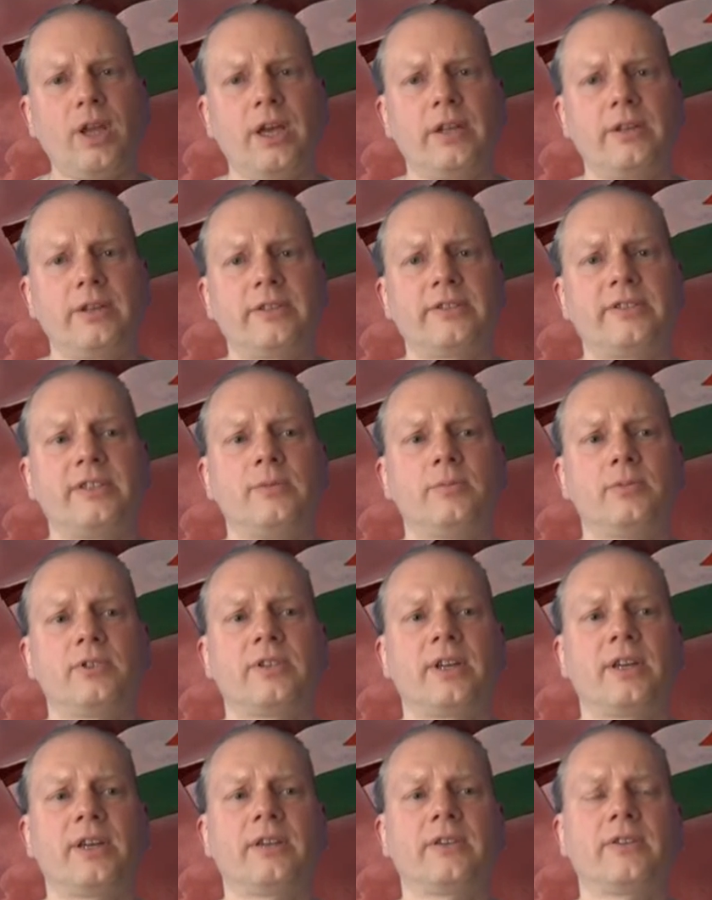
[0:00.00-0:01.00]
And it seems
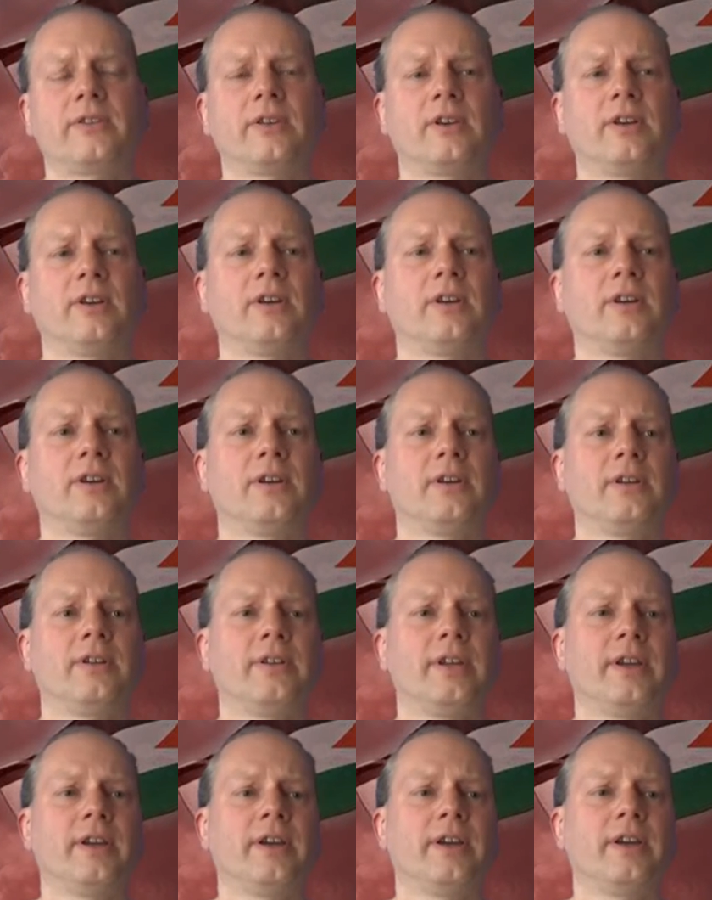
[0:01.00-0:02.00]
that
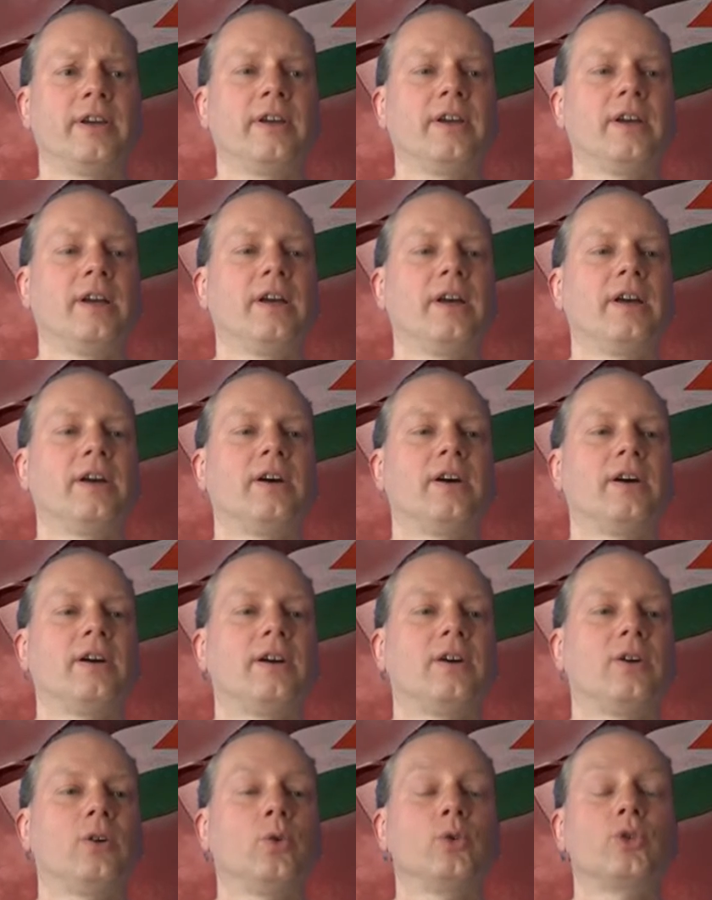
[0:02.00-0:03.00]
the
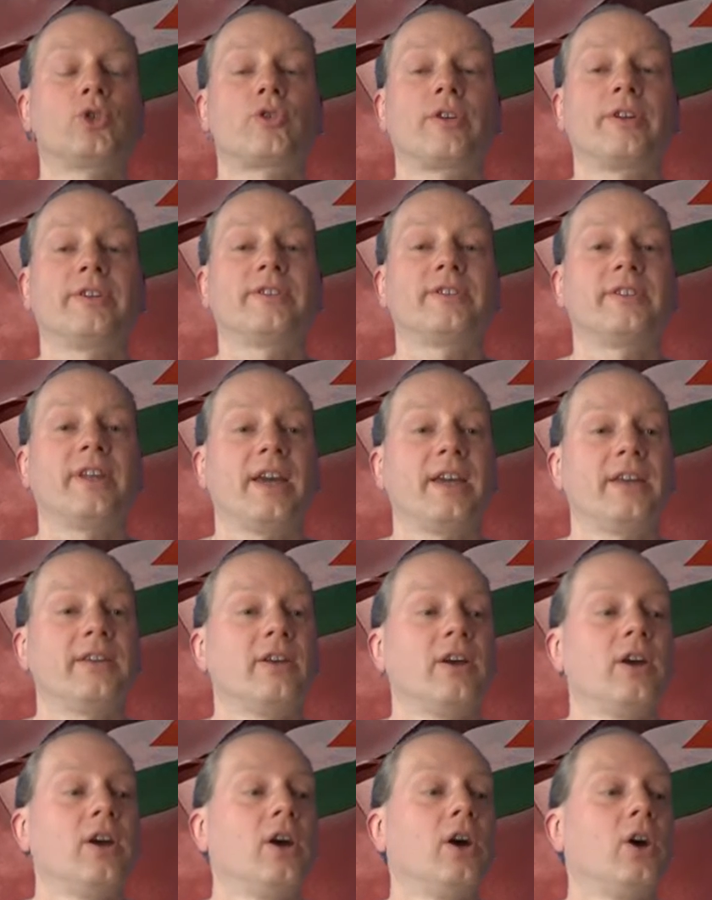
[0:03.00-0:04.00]
Austrian
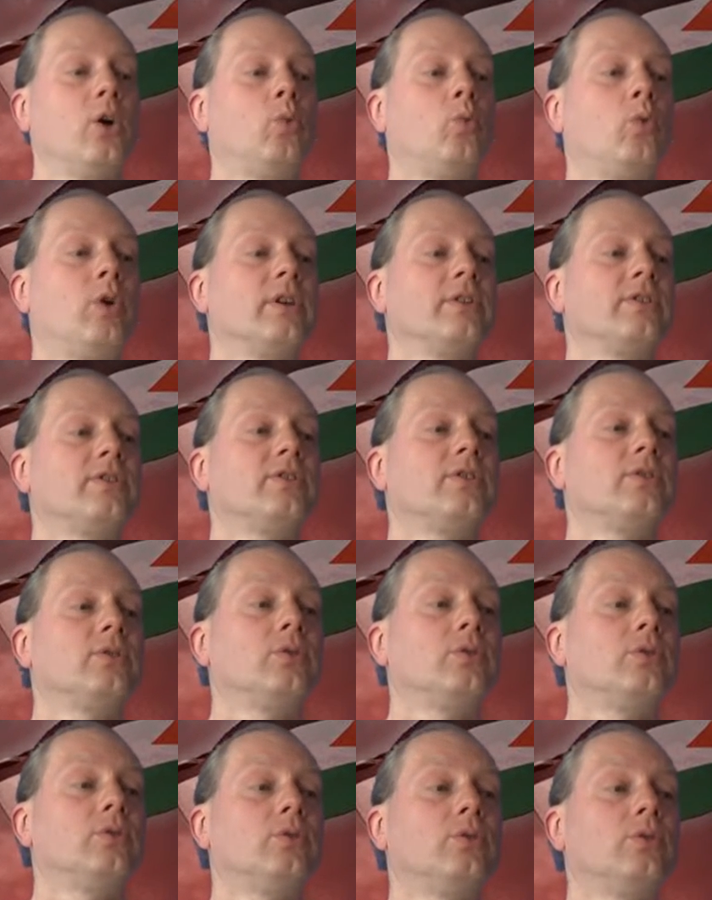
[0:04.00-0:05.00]
state wants
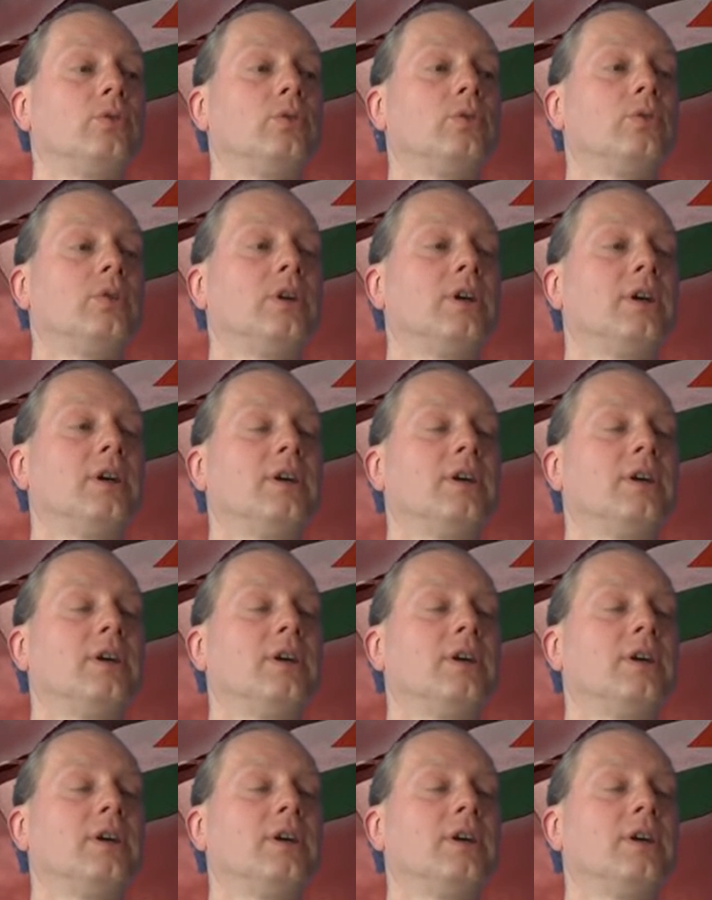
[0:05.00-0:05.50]
to